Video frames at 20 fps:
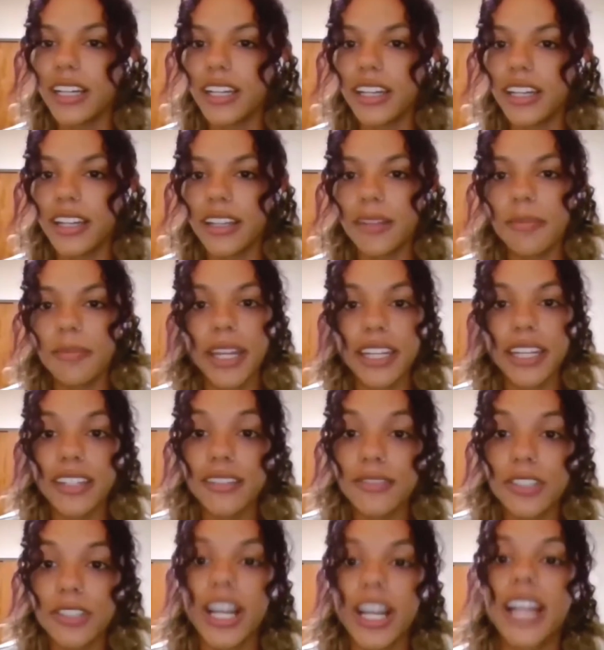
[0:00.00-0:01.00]
a
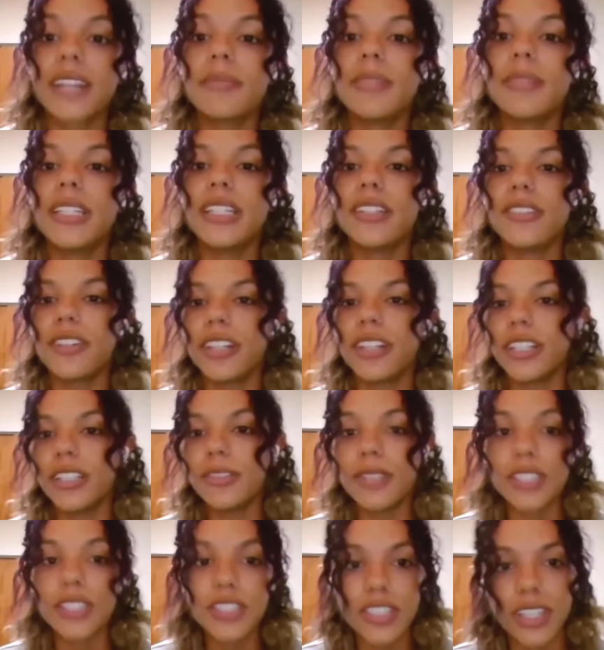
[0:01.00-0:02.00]
competitive track meet or a
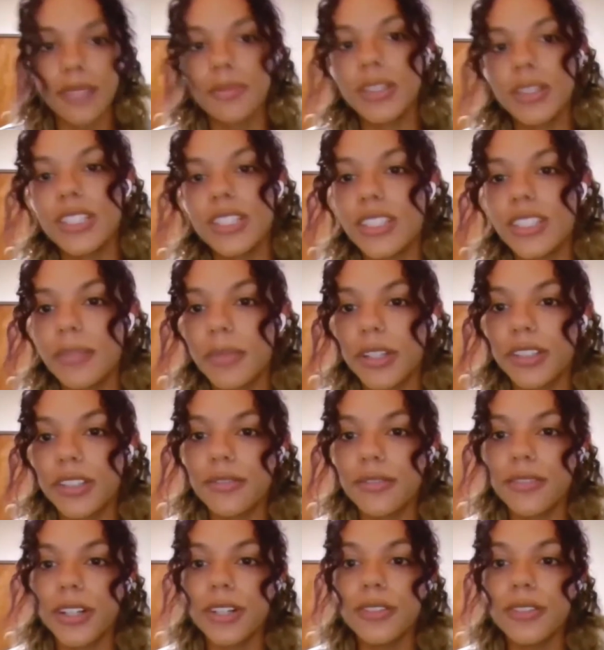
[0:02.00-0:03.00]
US championship on
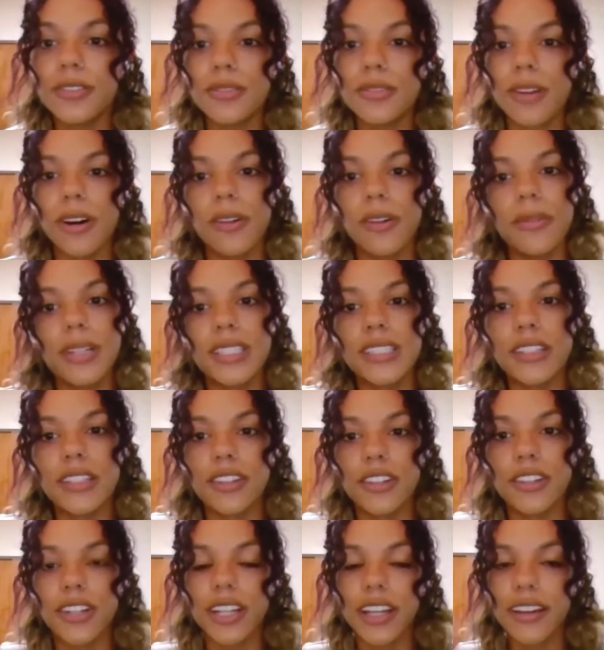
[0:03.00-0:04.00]
the road, you always know
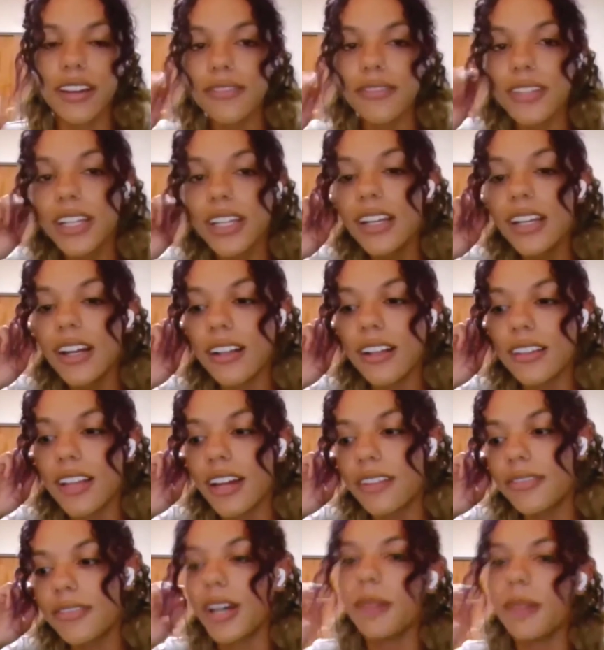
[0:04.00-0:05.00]
you're going to have a lot
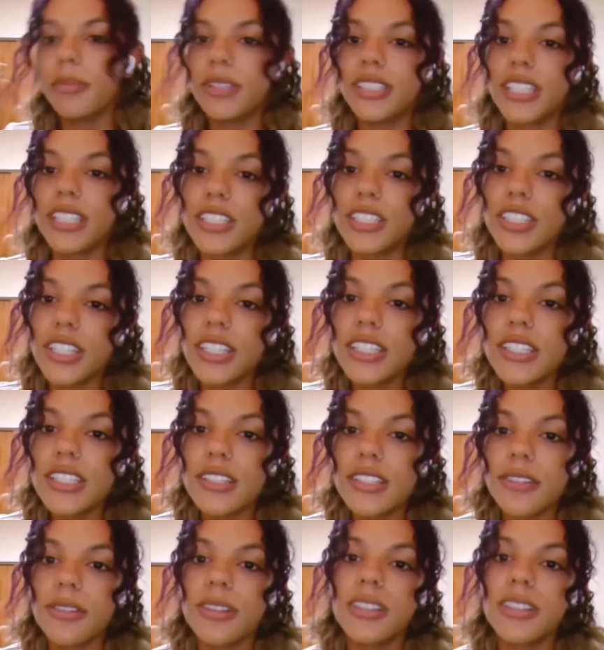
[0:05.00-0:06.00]
of competition.
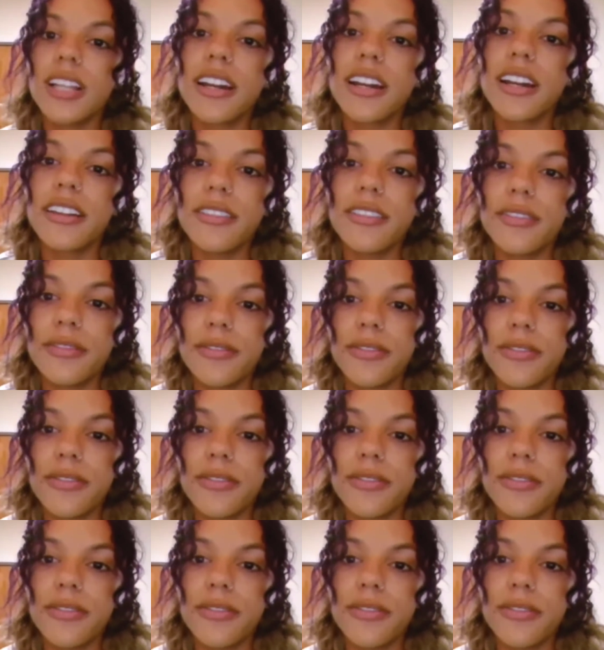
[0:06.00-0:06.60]
So a lot of